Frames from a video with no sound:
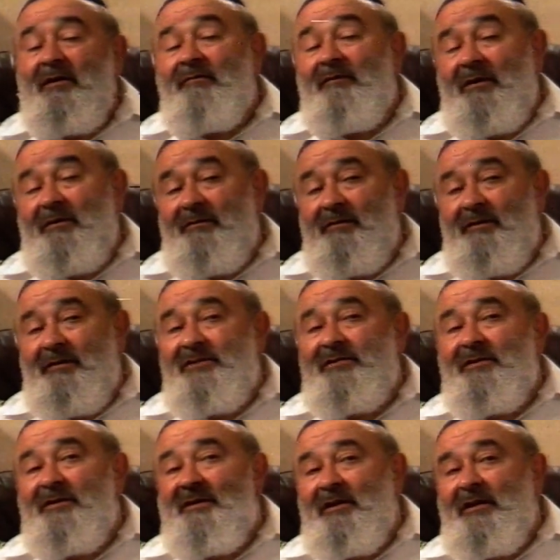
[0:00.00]
Well,
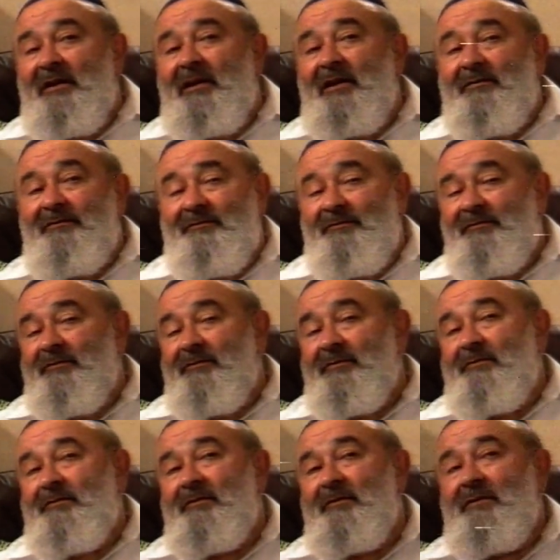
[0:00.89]
originally he left
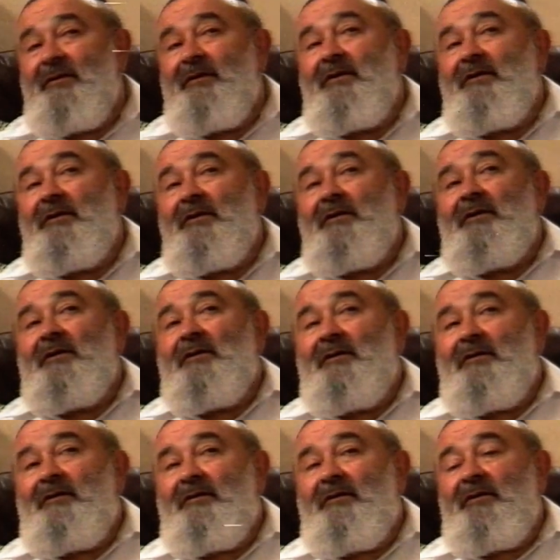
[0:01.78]

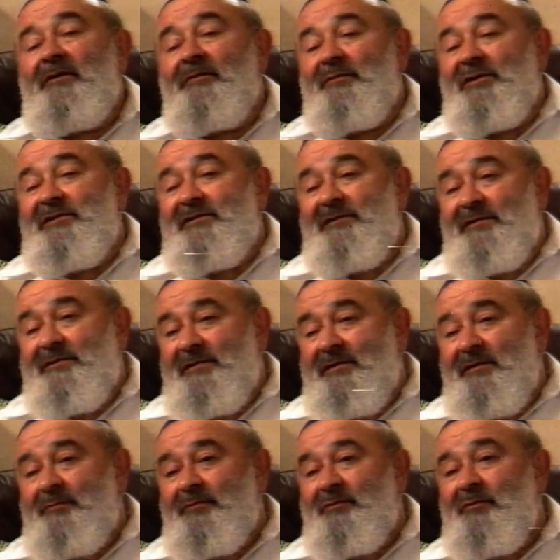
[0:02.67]
on a business
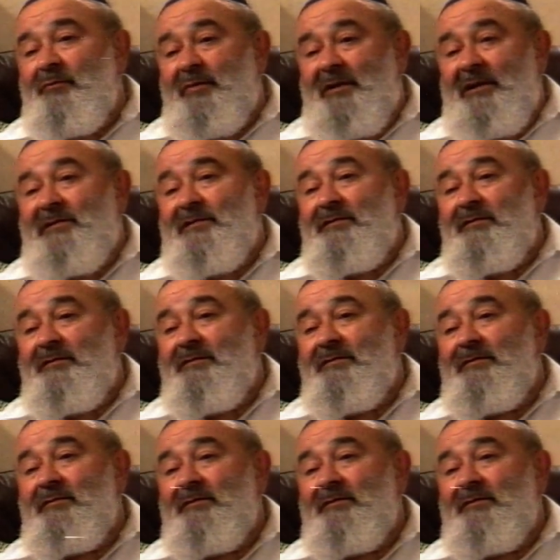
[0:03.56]
trip to Brussels,